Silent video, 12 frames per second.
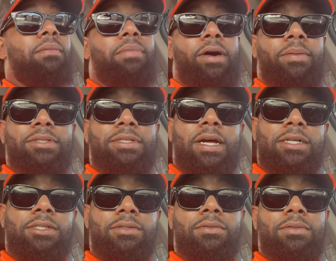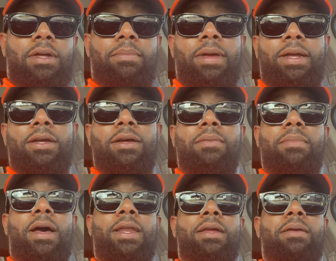barbers hustle and make good
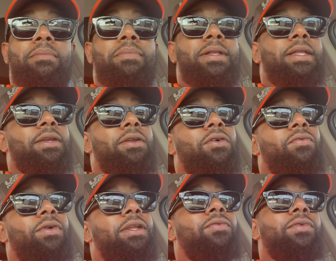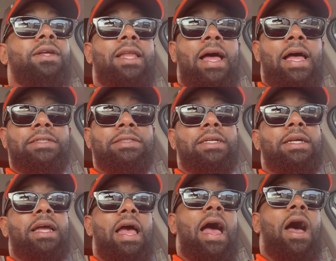money, but then don't really realize
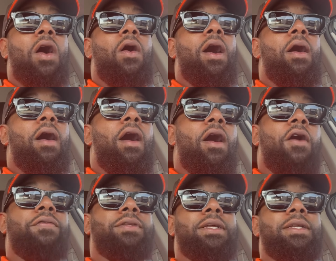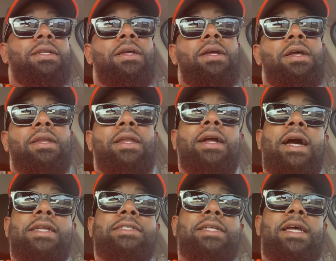how often they
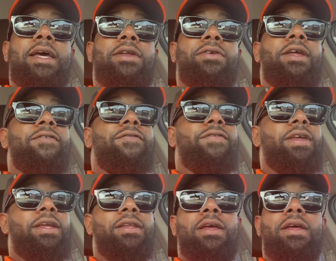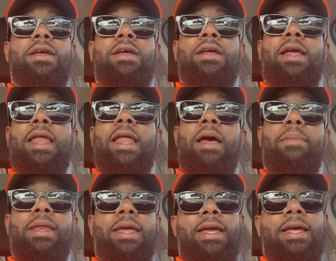got to stand on their feet and how
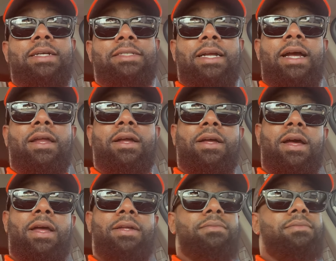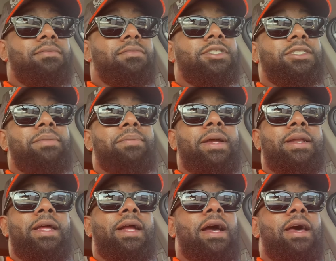many heads they got to cut just to
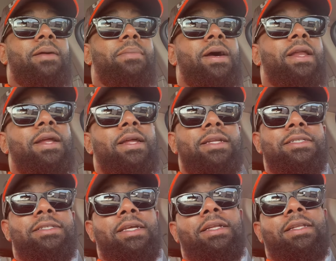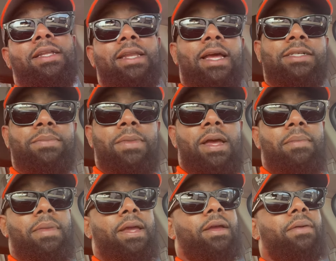make that kind of money that they see the next
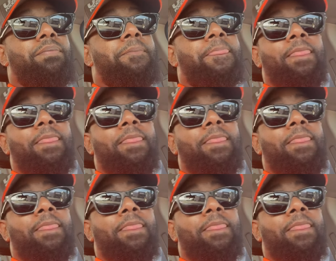man making.